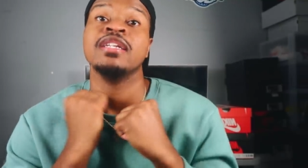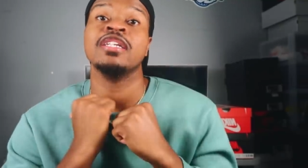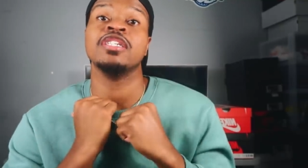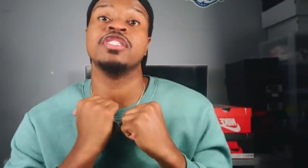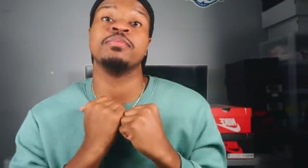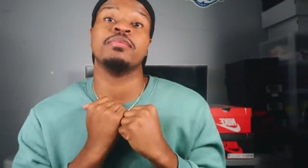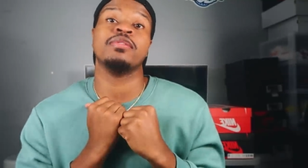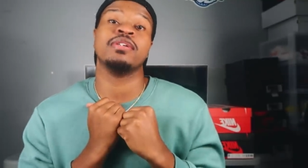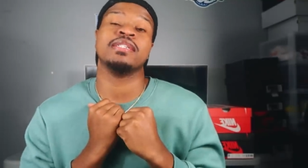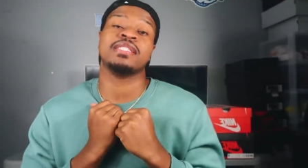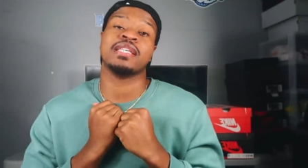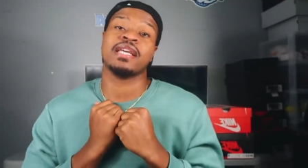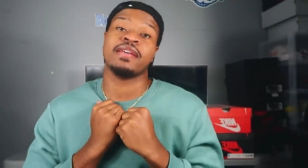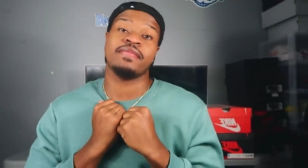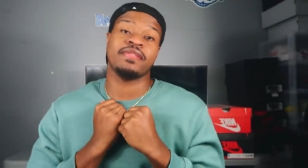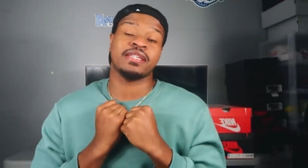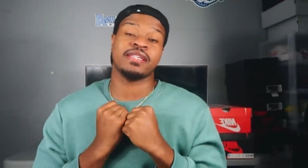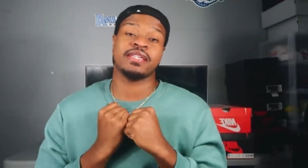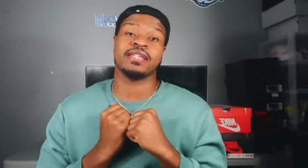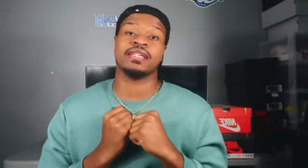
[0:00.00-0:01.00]
It's your boy
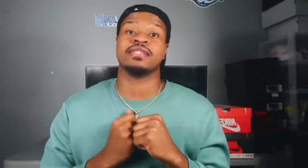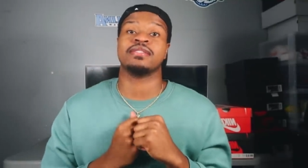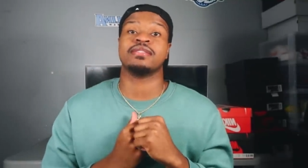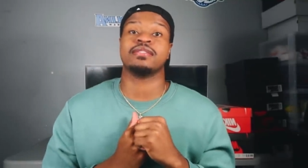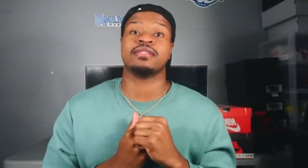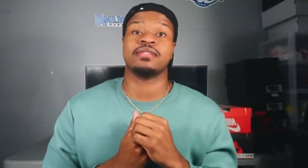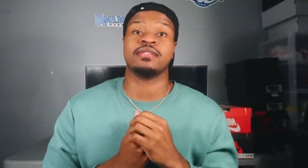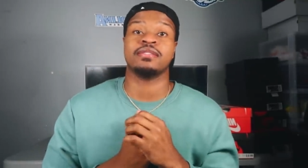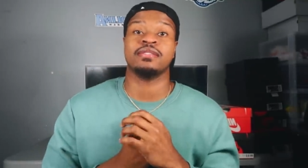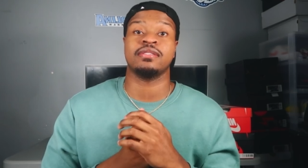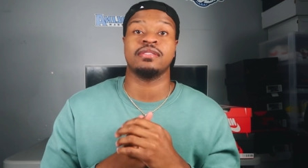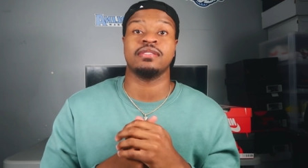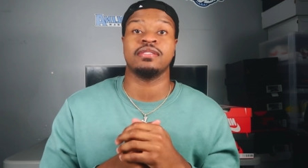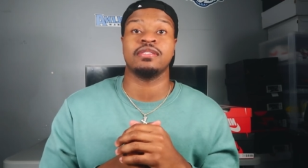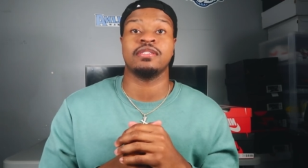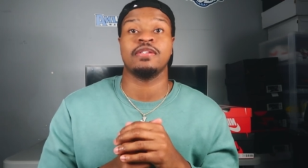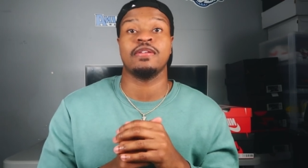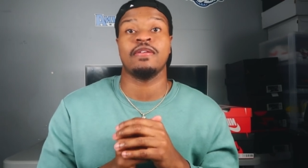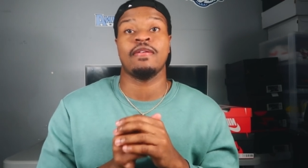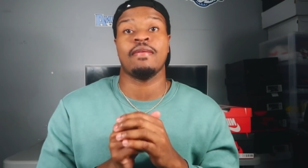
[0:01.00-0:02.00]
Xavier Kicks.
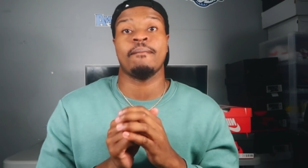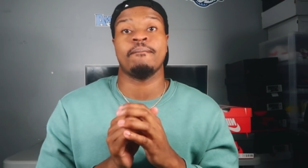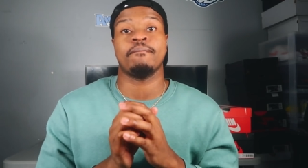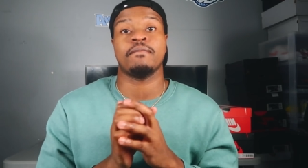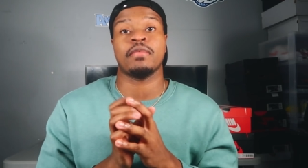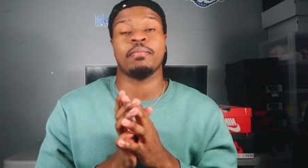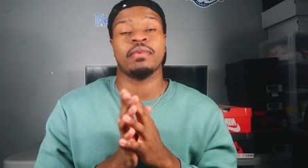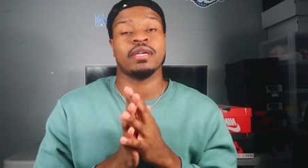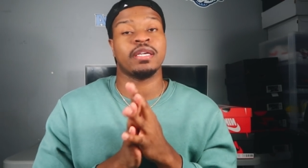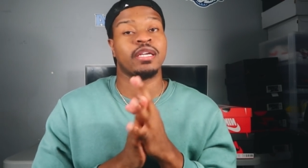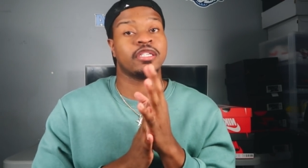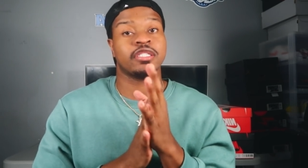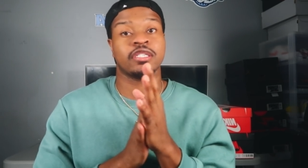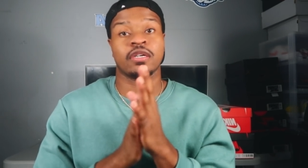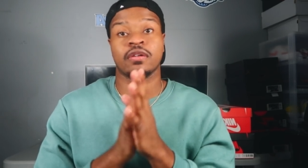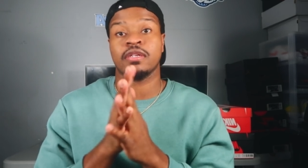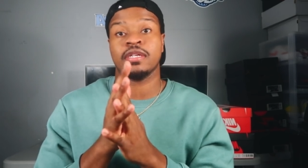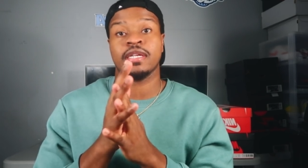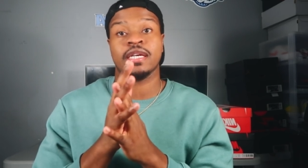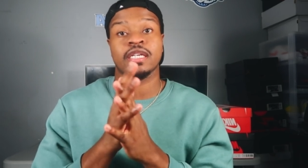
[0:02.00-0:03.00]
I'm gonna catch
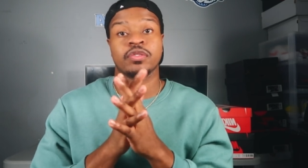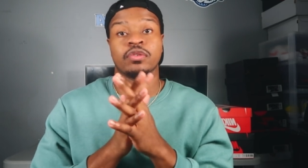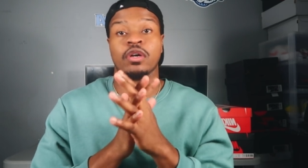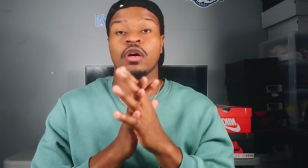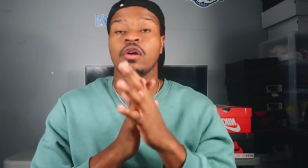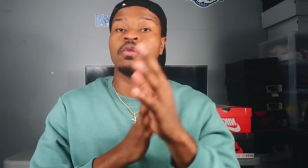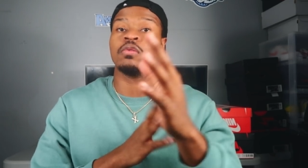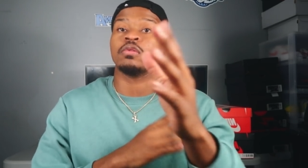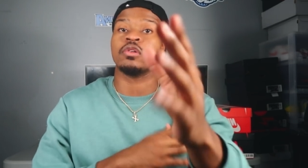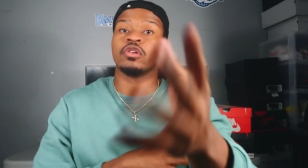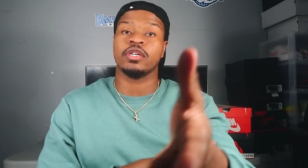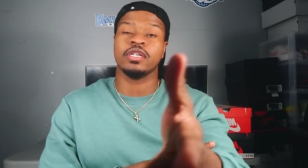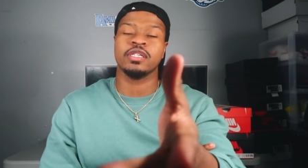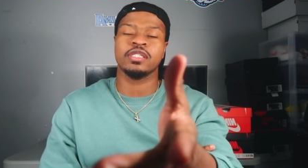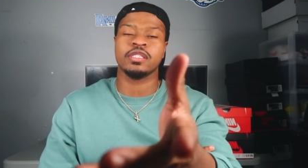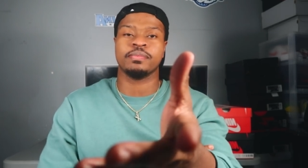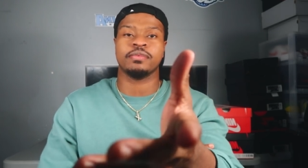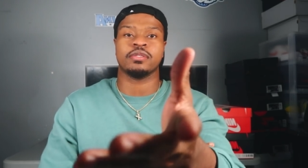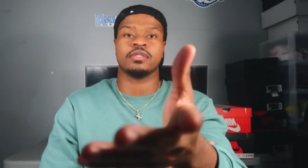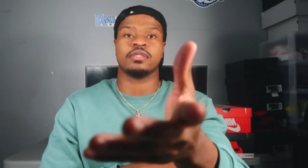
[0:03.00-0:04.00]
y'all in the next, oh,
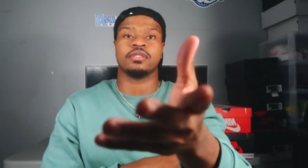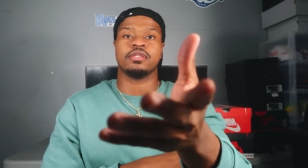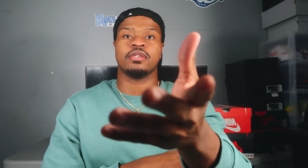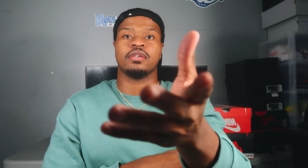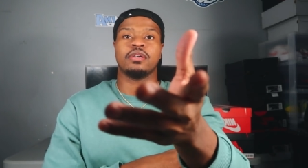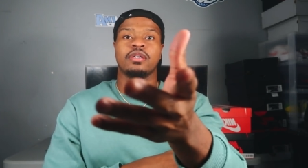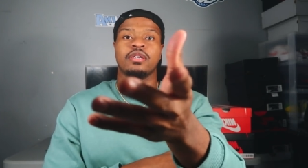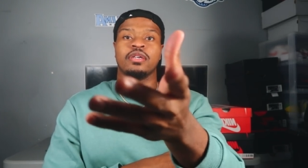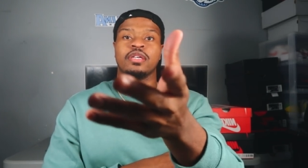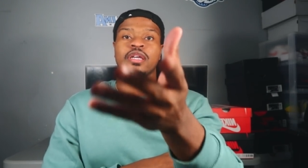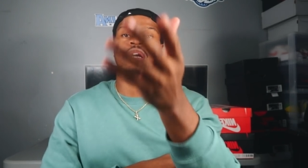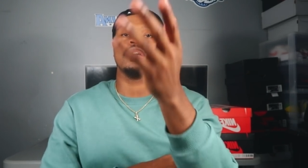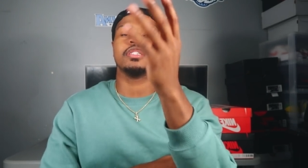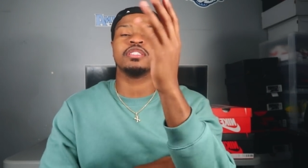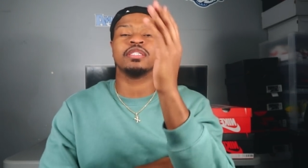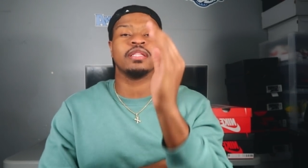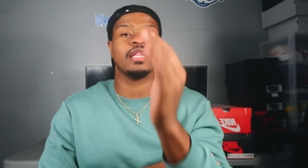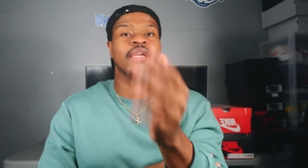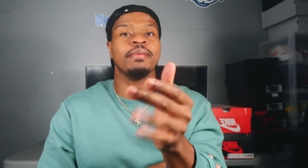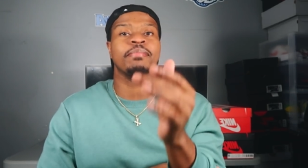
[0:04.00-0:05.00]
Christmas. Y'all
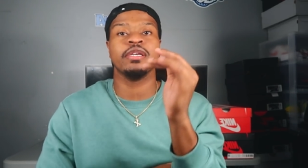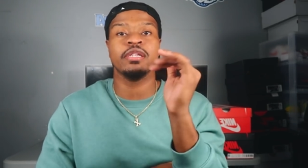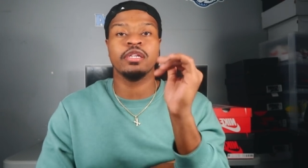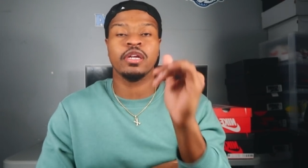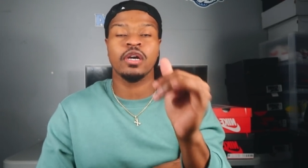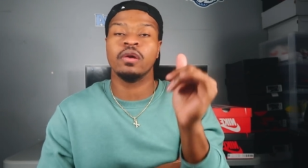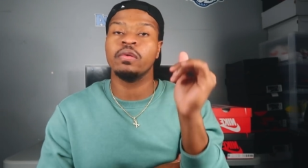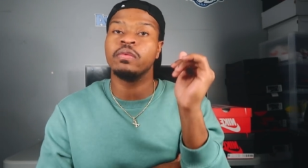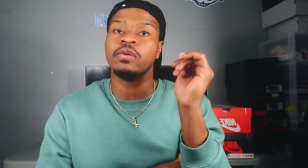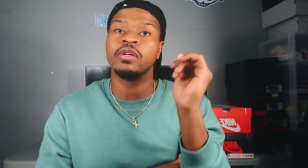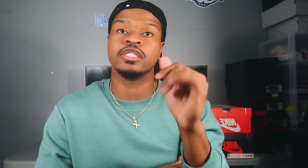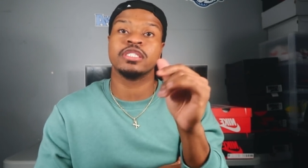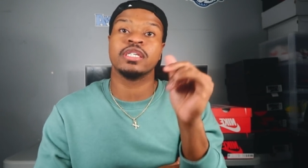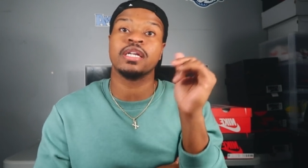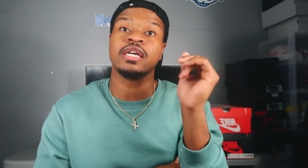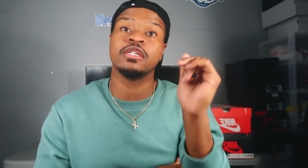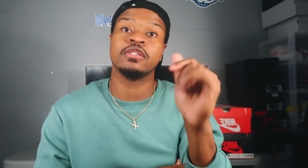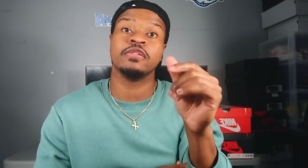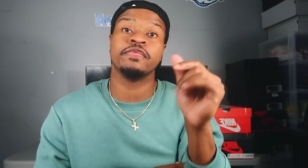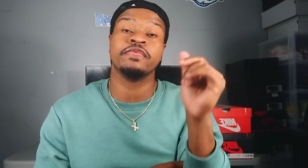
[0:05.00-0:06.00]
should let me know what should
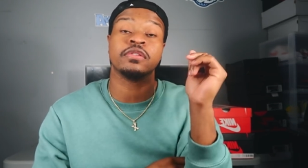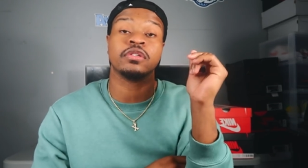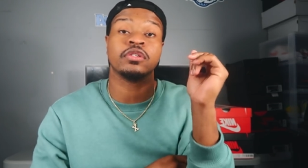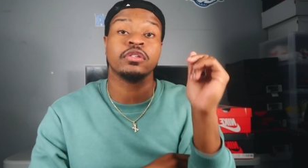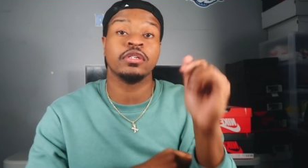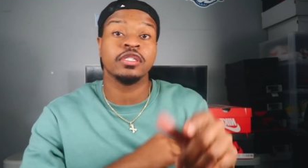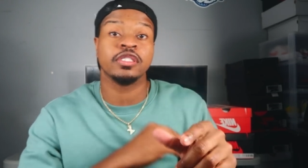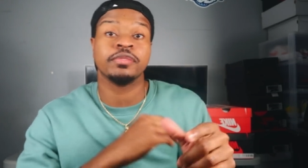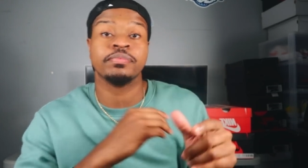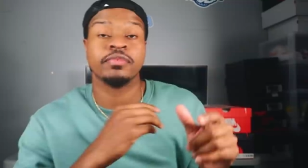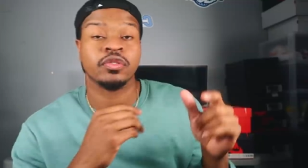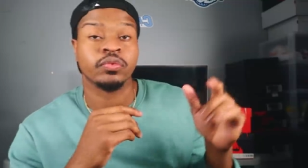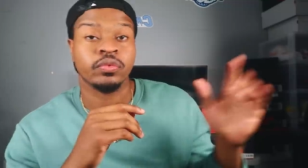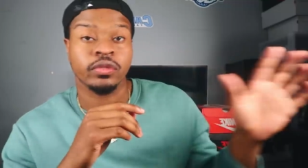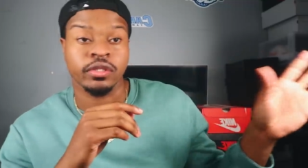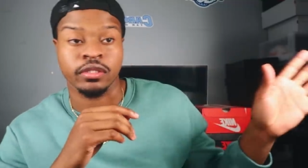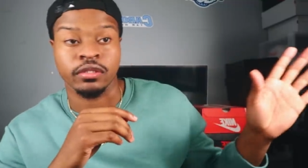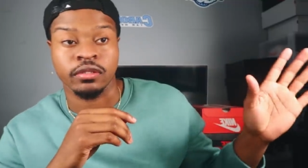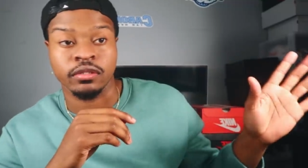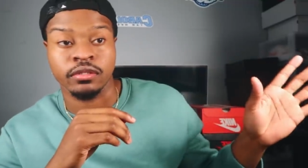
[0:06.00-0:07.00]
I do for Christmas
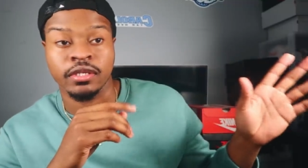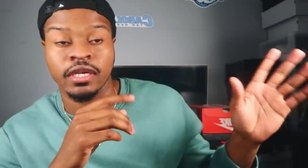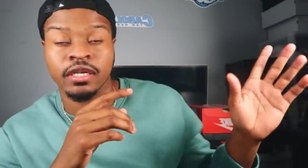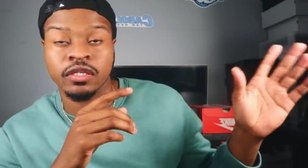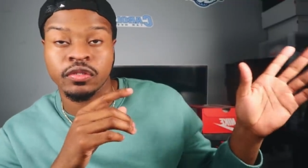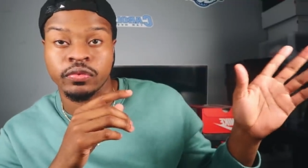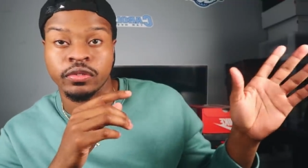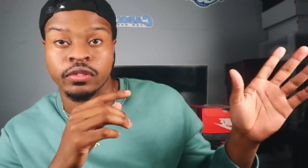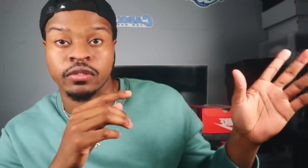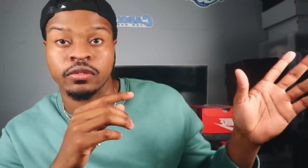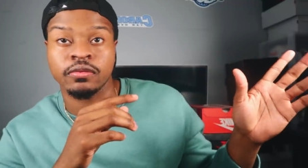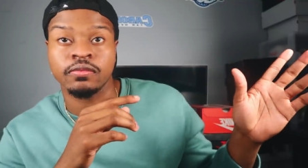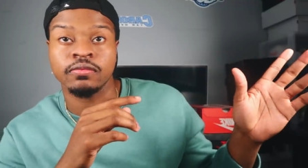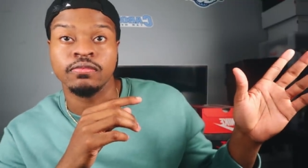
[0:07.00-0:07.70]
week, next week.